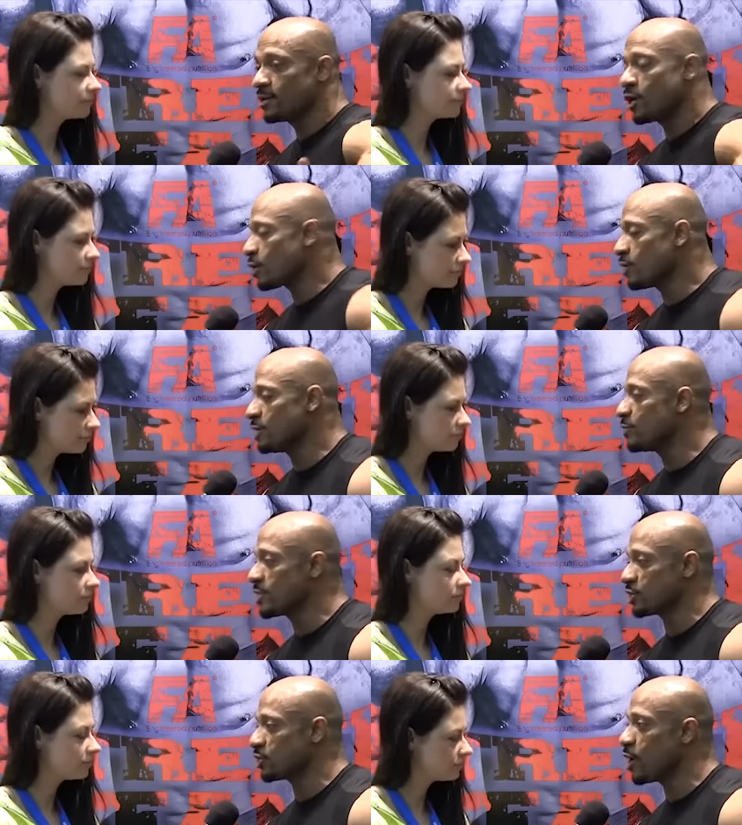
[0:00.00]
Speaker 1: not only
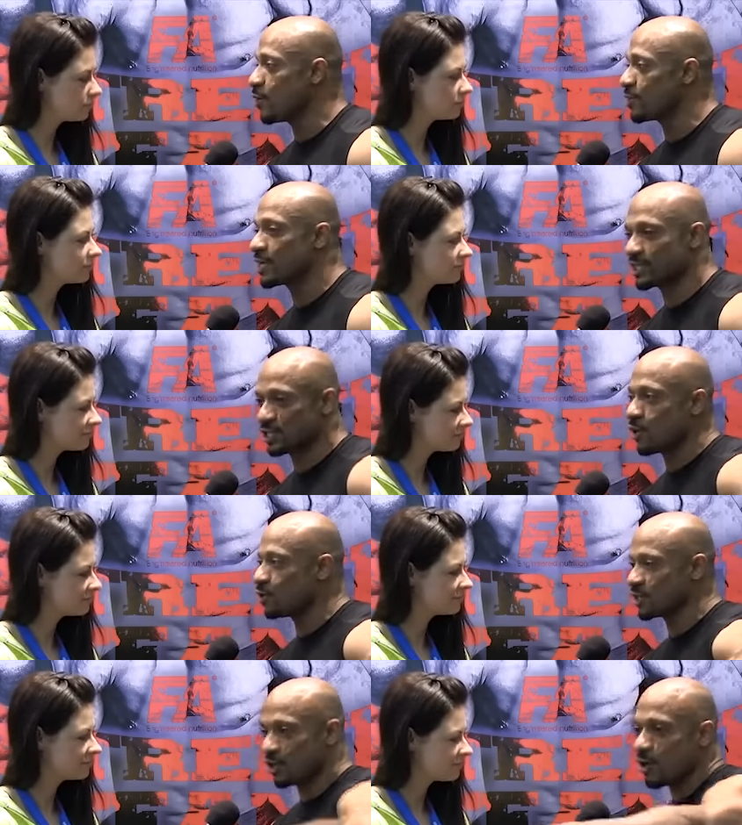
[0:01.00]
doing the show. There is
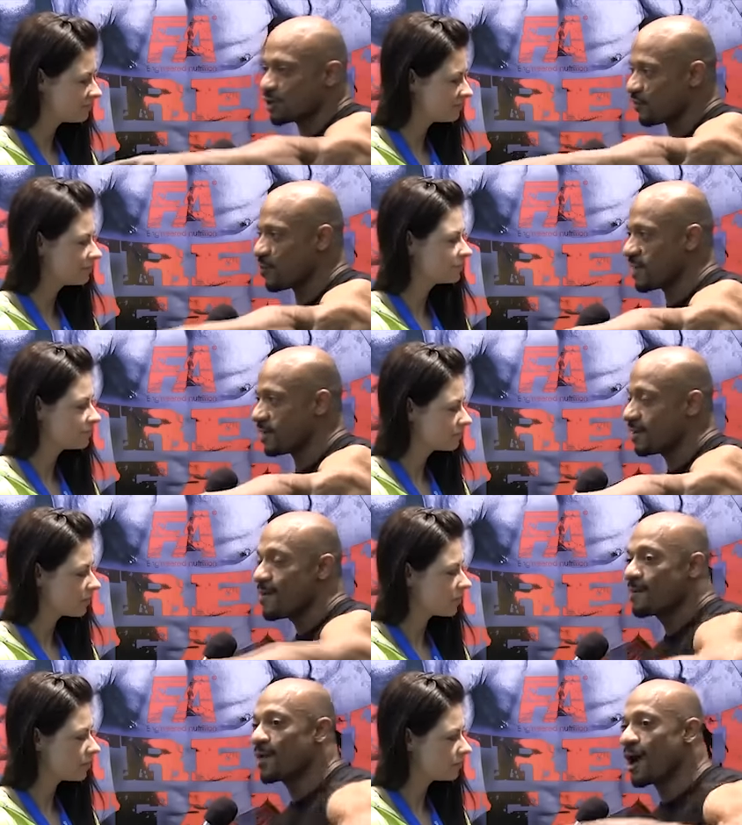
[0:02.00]
shows close for me,
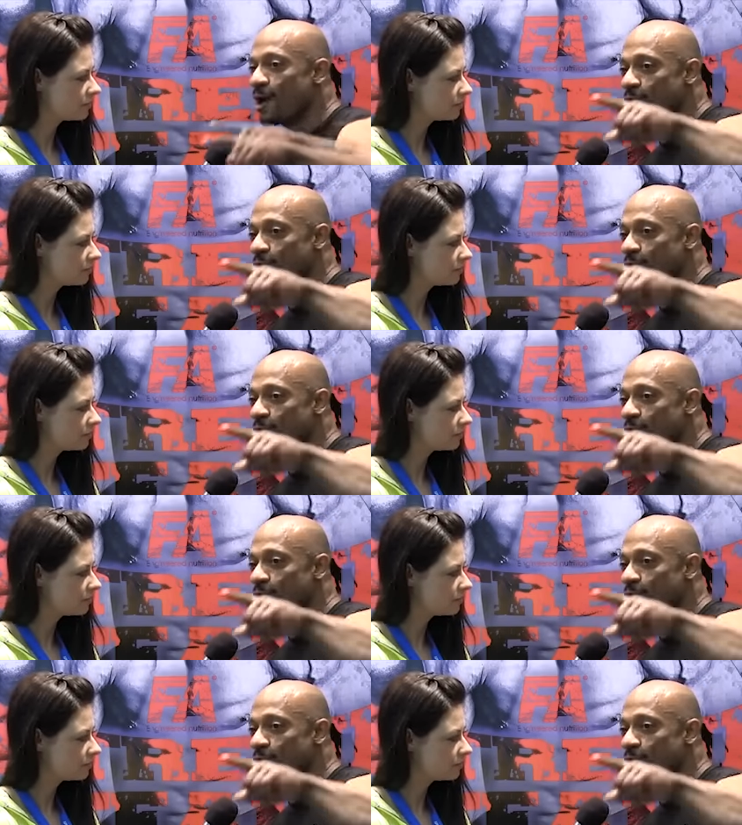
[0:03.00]
but I